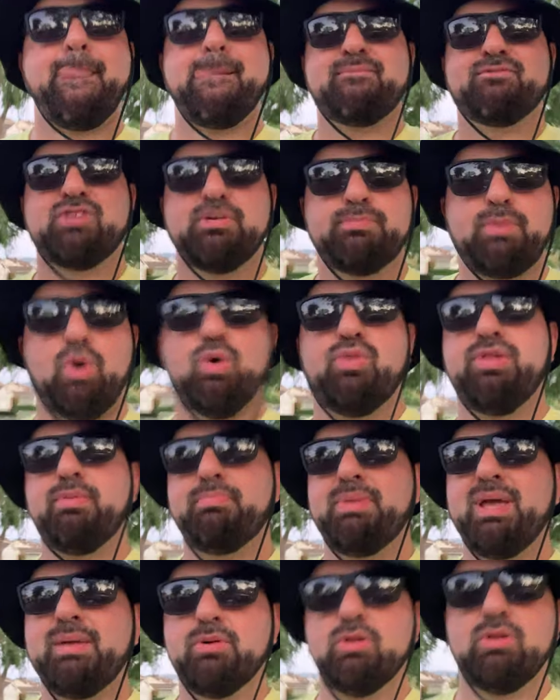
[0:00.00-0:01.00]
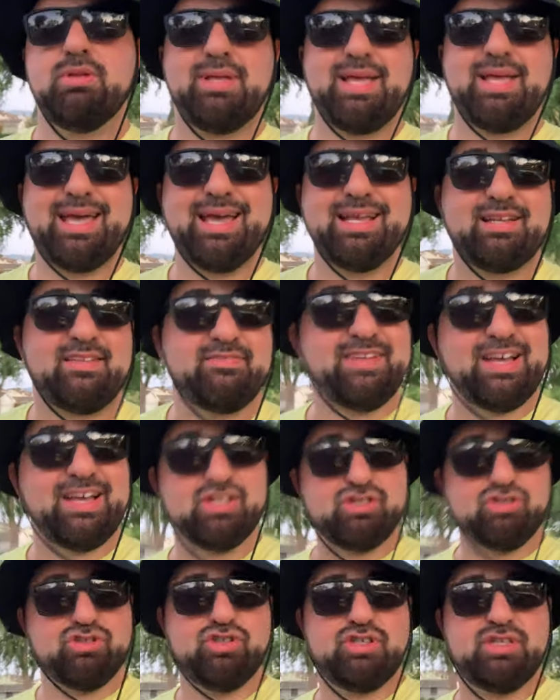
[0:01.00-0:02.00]
for both people and
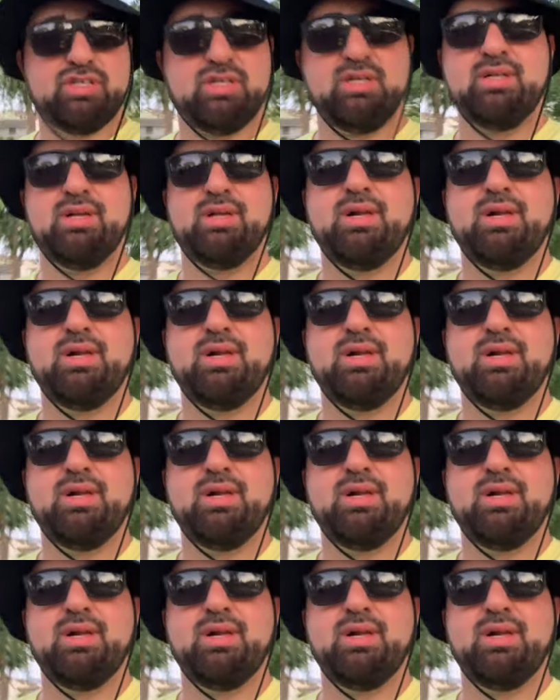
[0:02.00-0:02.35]
investors.